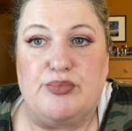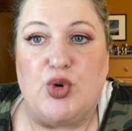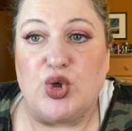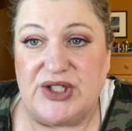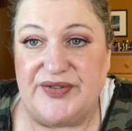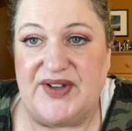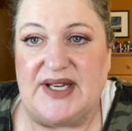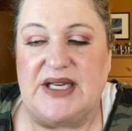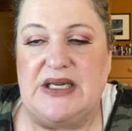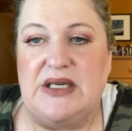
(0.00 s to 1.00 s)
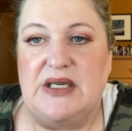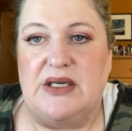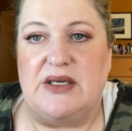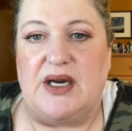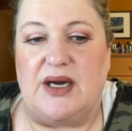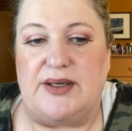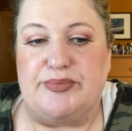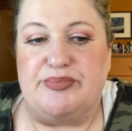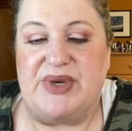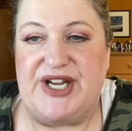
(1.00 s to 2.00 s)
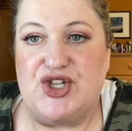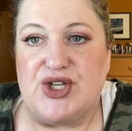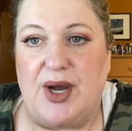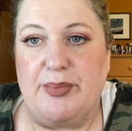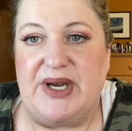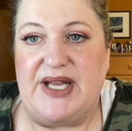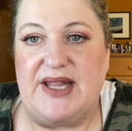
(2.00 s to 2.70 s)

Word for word: prolific um, niche company.